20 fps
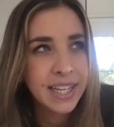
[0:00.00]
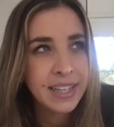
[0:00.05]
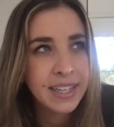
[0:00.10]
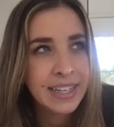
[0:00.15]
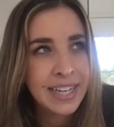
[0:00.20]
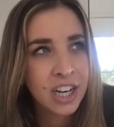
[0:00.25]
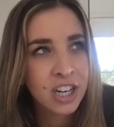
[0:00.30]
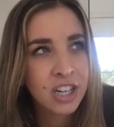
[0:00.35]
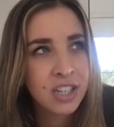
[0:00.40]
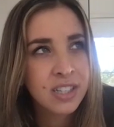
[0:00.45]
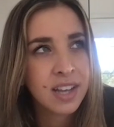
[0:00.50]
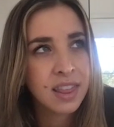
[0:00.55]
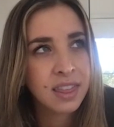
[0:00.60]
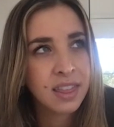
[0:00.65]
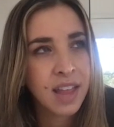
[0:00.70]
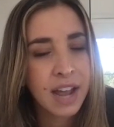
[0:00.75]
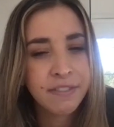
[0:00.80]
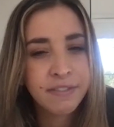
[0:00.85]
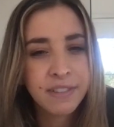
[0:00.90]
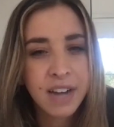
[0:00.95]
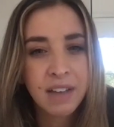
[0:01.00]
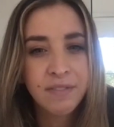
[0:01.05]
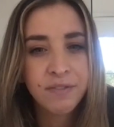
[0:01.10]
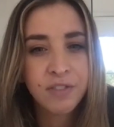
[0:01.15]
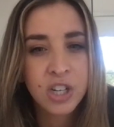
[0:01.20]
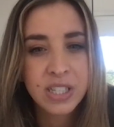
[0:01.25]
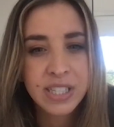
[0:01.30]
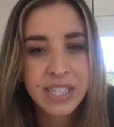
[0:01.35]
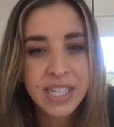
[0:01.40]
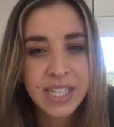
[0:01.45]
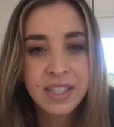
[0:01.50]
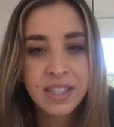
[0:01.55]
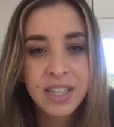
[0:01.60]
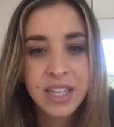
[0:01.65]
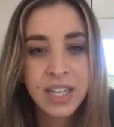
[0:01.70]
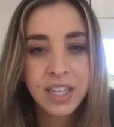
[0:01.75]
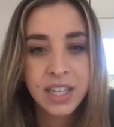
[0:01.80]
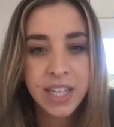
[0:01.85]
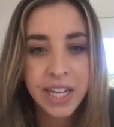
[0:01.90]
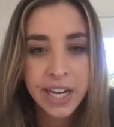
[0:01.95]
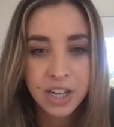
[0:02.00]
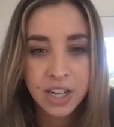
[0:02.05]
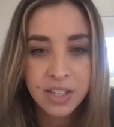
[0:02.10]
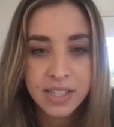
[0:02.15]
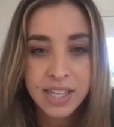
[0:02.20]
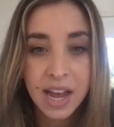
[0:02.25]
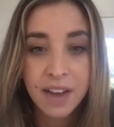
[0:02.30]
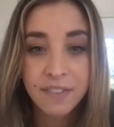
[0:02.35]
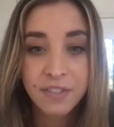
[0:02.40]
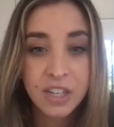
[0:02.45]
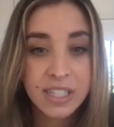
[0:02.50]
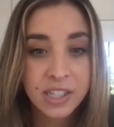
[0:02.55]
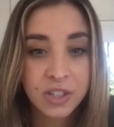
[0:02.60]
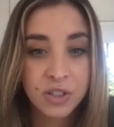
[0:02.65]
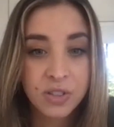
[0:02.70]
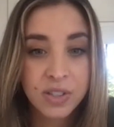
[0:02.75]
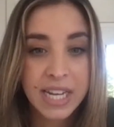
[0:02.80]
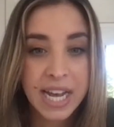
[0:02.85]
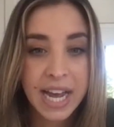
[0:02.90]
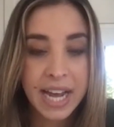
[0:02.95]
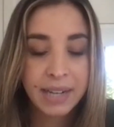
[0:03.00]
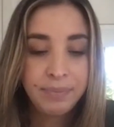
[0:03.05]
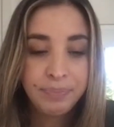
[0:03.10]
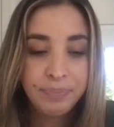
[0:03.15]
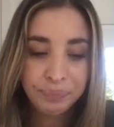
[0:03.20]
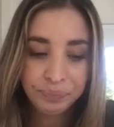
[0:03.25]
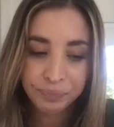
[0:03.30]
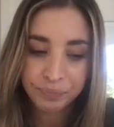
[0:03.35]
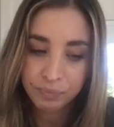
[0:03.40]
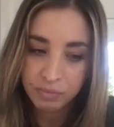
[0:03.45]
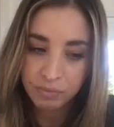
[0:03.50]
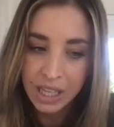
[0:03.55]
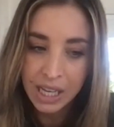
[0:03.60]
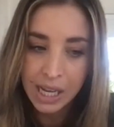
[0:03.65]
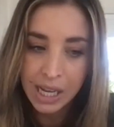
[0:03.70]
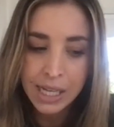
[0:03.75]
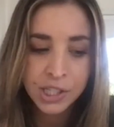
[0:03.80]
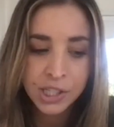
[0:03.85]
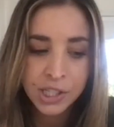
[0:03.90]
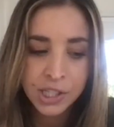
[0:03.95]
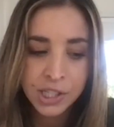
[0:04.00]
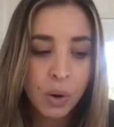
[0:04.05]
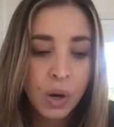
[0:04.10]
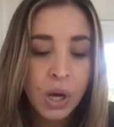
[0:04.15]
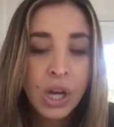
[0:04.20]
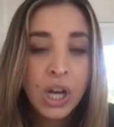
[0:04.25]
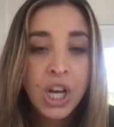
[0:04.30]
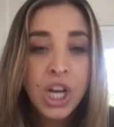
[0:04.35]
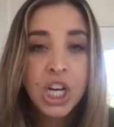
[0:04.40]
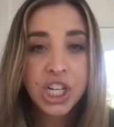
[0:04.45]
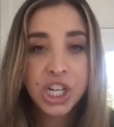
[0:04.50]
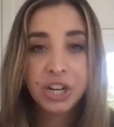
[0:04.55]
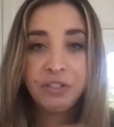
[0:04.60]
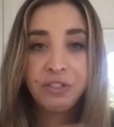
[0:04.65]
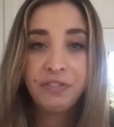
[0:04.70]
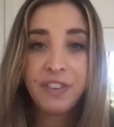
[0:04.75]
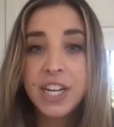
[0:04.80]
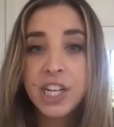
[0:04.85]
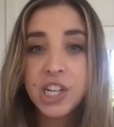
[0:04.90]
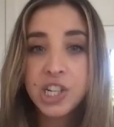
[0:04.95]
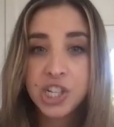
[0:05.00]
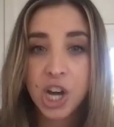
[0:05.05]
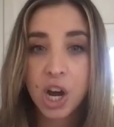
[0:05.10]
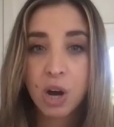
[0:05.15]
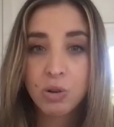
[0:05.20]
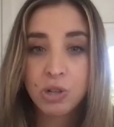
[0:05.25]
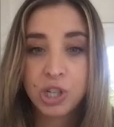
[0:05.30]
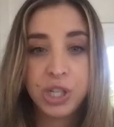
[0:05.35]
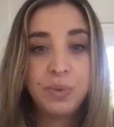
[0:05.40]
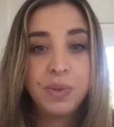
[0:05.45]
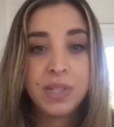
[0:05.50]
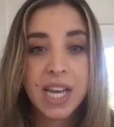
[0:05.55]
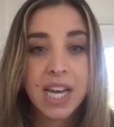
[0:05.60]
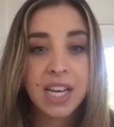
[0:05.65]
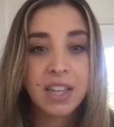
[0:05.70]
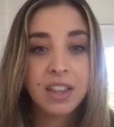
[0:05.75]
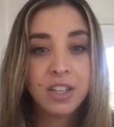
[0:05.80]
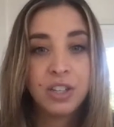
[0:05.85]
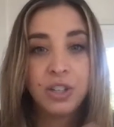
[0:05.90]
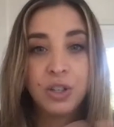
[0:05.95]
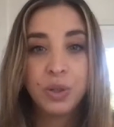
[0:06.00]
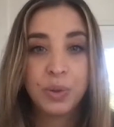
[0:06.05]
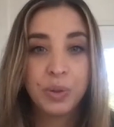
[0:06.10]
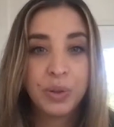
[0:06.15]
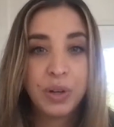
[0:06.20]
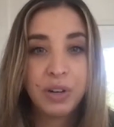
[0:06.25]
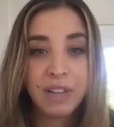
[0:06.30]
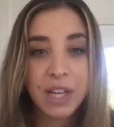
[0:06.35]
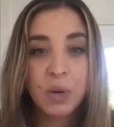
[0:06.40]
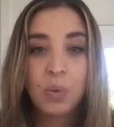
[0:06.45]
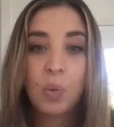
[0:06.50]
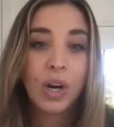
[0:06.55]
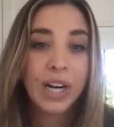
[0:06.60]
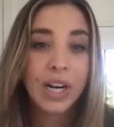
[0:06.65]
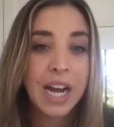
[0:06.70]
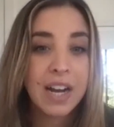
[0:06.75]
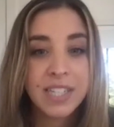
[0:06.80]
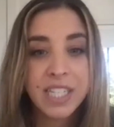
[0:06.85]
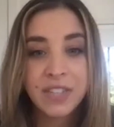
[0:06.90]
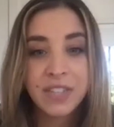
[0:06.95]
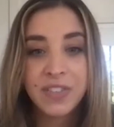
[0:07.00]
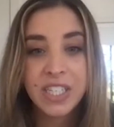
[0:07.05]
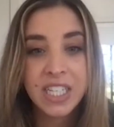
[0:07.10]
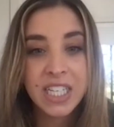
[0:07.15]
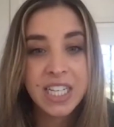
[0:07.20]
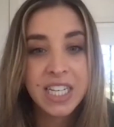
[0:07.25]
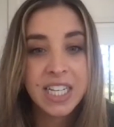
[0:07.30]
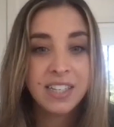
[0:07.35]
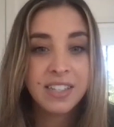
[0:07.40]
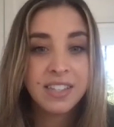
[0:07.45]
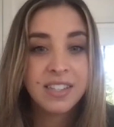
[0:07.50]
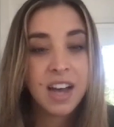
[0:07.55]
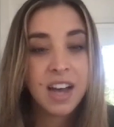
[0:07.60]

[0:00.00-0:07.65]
years and Lifetime for 16 years every single day. And so she had a fitness show. She was like the guru of like workout DVDs,